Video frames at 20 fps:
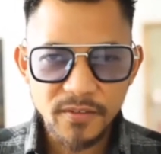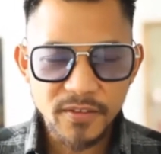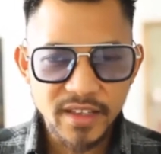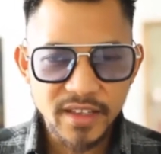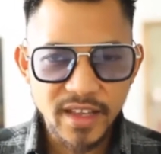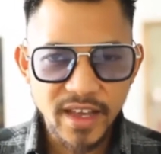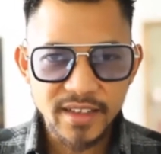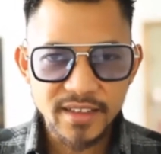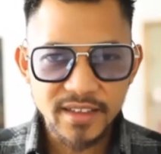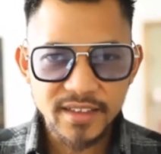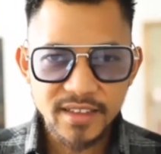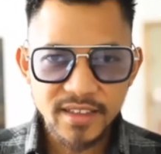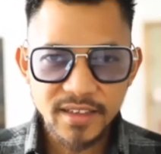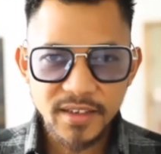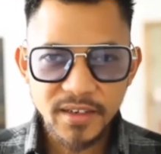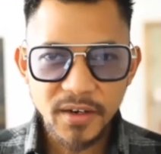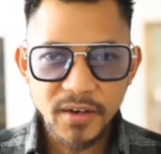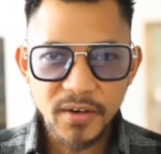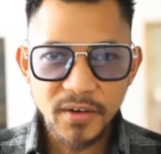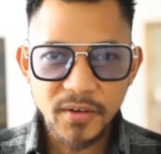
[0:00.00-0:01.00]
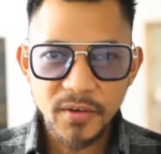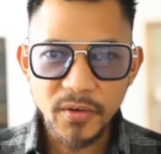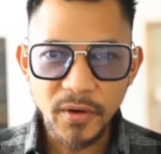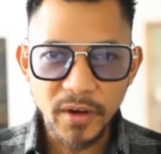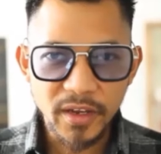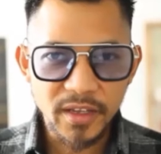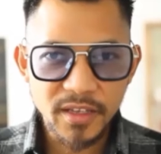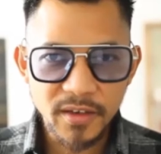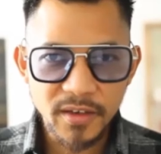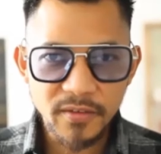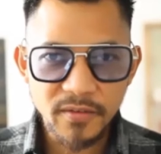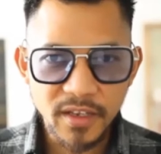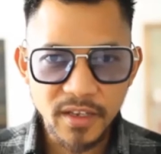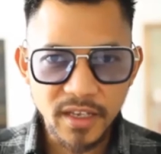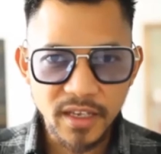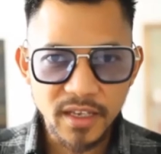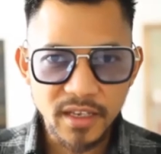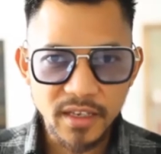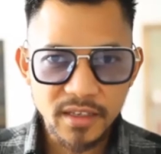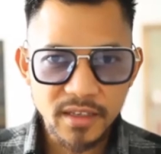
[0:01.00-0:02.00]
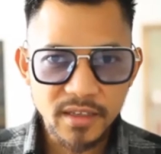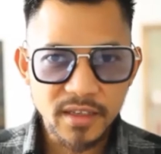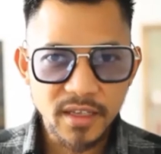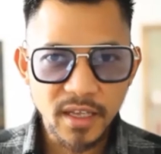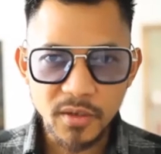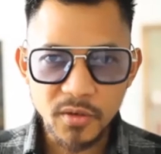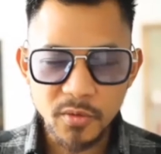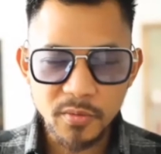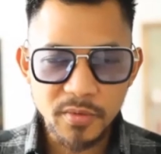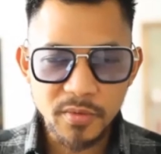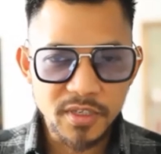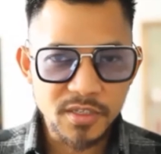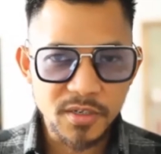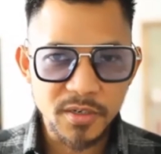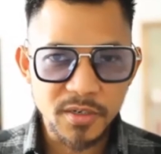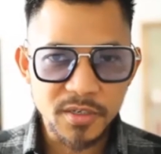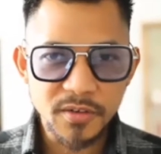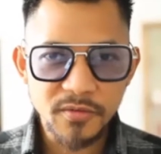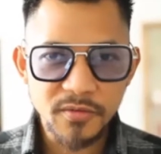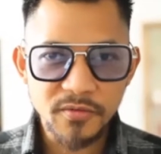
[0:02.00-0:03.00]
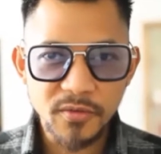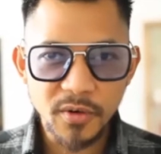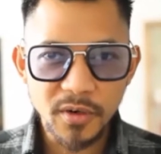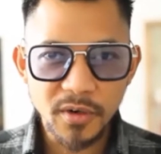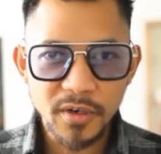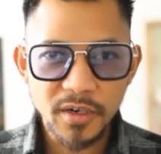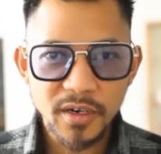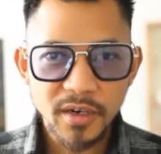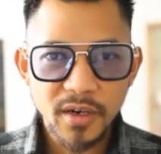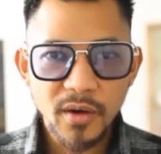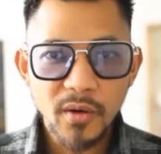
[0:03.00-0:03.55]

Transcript: that creativity that you've been searching for?